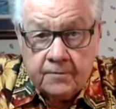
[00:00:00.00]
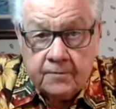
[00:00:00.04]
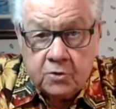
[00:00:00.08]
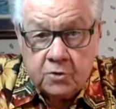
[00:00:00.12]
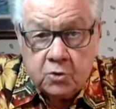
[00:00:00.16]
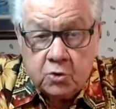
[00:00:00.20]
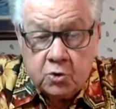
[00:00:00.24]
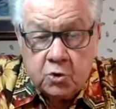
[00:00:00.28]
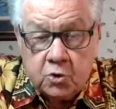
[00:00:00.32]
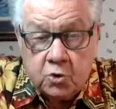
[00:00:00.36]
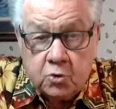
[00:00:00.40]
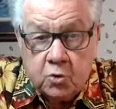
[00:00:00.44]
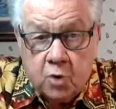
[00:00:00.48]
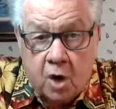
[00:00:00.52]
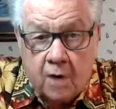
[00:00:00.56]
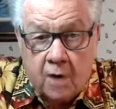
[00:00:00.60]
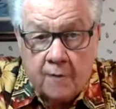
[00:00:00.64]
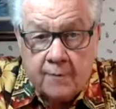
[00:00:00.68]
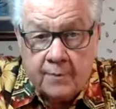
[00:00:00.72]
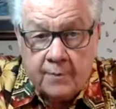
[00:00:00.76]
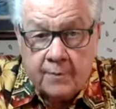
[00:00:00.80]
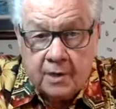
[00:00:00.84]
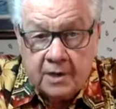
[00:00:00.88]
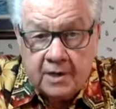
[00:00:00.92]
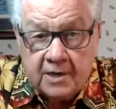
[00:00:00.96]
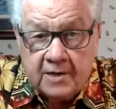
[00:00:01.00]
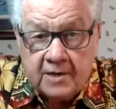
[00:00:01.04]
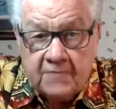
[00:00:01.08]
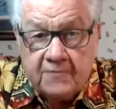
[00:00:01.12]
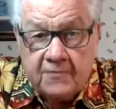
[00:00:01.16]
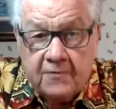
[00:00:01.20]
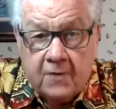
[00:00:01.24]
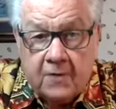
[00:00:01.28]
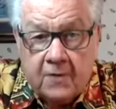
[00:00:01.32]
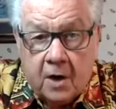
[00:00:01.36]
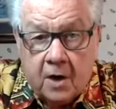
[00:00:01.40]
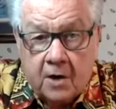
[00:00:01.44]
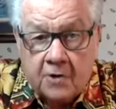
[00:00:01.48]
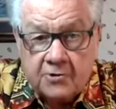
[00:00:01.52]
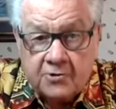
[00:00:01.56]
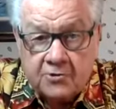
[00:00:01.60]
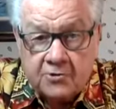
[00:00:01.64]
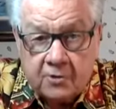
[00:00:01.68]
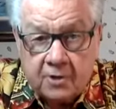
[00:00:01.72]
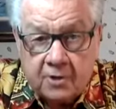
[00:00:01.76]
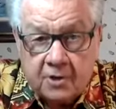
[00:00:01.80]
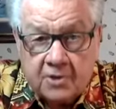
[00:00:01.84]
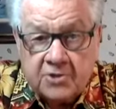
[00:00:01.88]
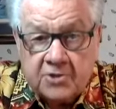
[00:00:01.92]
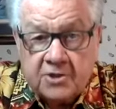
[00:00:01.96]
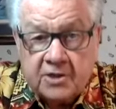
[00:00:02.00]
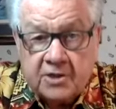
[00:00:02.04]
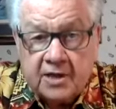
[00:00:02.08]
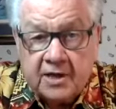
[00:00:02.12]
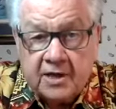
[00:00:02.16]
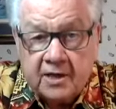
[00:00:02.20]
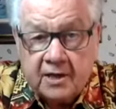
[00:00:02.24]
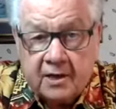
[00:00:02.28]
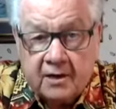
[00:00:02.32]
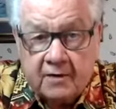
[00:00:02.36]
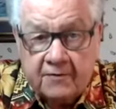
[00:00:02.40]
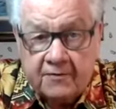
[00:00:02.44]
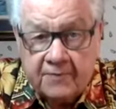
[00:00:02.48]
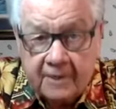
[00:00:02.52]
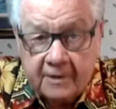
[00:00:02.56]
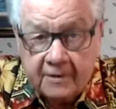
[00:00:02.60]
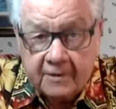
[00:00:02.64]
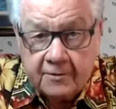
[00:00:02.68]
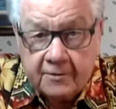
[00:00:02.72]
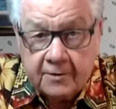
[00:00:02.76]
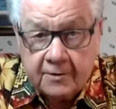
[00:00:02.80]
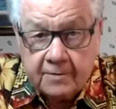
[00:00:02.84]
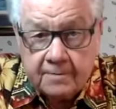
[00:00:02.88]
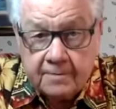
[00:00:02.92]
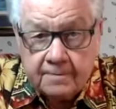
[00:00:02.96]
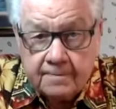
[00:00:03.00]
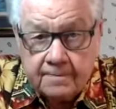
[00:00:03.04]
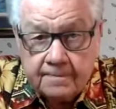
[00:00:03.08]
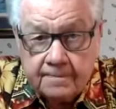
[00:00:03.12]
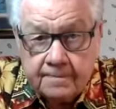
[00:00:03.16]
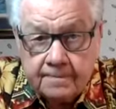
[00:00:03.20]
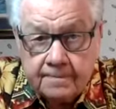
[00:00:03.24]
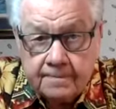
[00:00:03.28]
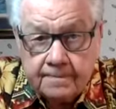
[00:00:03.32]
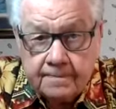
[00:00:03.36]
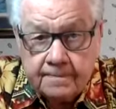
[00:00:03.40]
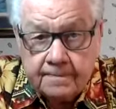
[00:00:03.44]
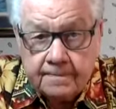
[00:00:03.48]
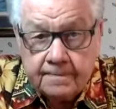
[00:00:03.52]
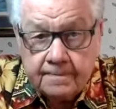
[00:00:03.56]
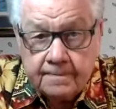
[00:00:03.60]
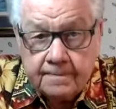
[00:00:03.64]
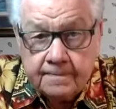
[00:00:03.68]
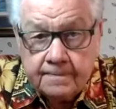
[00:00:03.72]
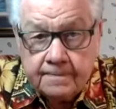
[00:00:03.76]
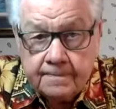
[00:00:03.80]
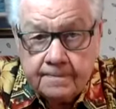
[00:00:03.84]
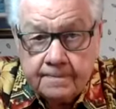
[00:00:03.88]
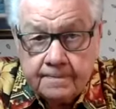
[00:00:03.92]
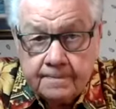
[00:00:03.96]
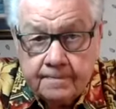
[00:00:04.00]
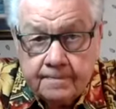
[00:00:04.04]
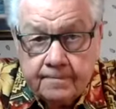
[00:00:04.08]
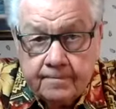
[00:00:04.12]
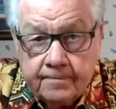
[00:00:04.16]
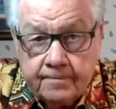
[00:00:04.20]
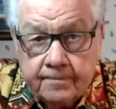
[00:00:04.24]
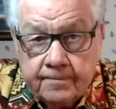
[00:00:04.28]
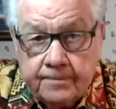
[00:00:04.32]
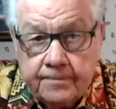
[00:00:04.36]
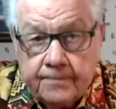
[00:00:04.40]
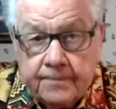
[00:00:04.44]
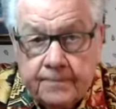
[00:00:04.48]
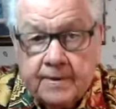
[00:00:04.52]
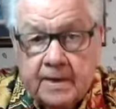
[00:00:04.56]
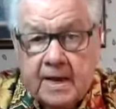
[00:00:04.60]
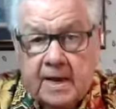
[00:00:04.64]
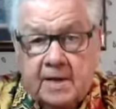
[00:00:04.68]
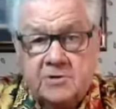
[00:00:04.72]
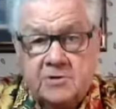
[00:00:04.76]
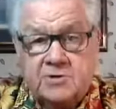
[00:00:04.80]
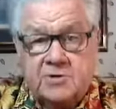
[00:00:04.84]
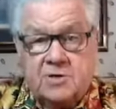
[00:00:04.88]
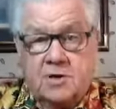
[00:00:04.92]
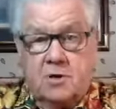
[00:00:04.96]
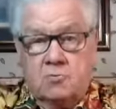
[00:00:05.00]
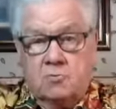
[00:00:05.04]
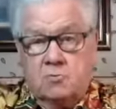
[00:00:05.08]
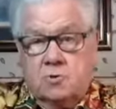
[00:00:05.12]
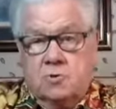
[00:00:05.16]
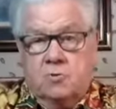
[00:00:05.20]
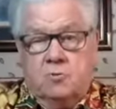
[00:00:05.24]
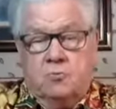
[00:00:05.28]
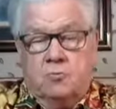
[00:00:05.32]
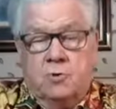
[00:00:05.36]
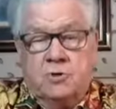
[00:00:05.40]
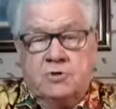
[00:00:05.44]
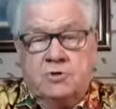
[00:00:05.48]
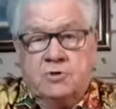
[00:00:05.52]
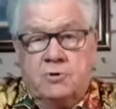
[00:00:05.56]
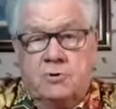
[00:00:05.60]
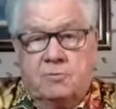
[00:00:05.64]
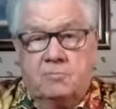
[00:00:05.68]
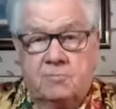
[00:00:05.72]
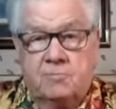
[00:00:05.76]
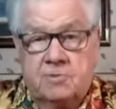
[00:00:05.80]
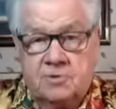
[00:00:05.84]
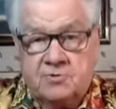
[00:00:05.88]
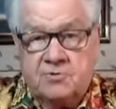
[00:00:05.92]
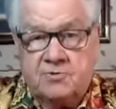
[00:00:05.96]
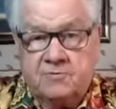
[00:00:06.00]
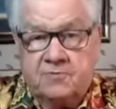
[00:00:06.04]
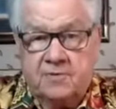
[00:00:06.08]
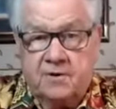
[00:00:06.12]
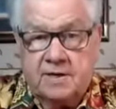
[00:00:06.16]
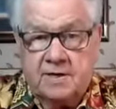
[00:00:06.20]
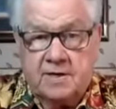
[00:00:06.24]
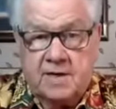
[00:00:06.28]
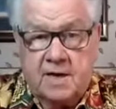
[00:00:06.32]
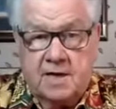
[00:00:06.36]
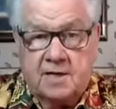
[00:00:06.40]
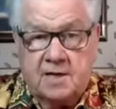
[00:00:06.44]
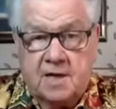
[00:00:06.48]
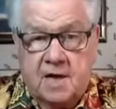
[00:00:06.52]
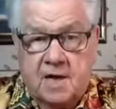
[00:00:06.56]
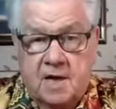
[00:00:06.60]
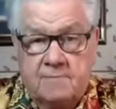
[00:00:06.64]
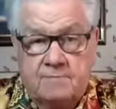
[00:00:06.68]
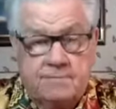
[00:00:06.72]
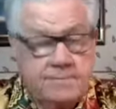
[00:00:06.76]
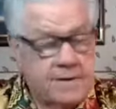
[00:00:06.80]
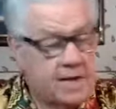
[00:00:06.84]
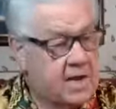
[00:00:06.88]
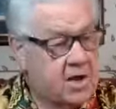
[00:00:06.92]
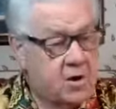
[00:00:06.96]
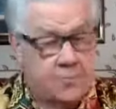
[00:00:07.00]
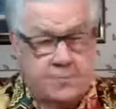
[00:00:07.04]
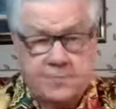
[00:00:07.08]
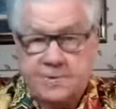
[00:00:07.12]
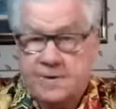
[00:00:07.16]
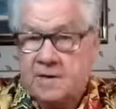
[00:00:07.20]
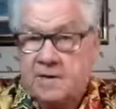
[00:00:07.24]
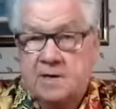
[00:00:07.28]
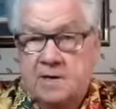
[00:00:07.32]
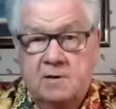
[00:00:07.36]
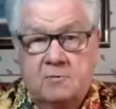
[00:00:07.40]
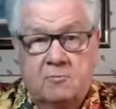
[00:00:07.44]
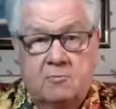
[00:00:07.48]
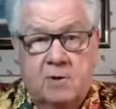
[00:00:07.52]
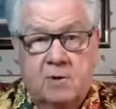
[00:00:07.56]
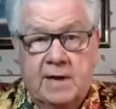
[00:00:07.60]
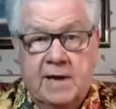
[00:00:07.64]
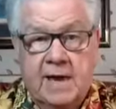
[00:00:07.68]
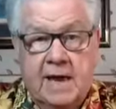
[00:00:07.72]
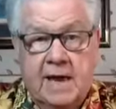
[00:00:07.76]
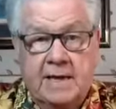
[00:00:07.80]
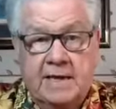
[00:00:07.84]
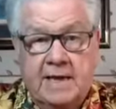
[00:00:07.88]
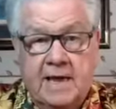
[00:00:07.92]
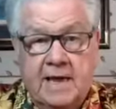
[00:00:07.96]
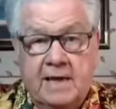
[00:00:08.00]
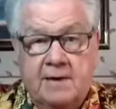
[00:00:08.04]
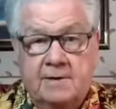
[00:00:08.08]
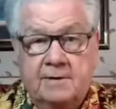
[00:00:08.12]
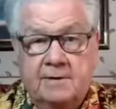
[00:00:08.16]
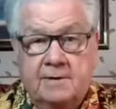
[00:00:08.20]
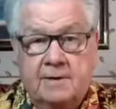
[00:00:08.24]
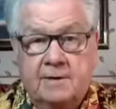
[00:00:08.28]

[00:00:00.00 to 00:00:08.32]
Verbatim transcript: to our belief, our trust, and our faith. Mm-hmm. And so, Richard, richardflint.com, help you any way I can.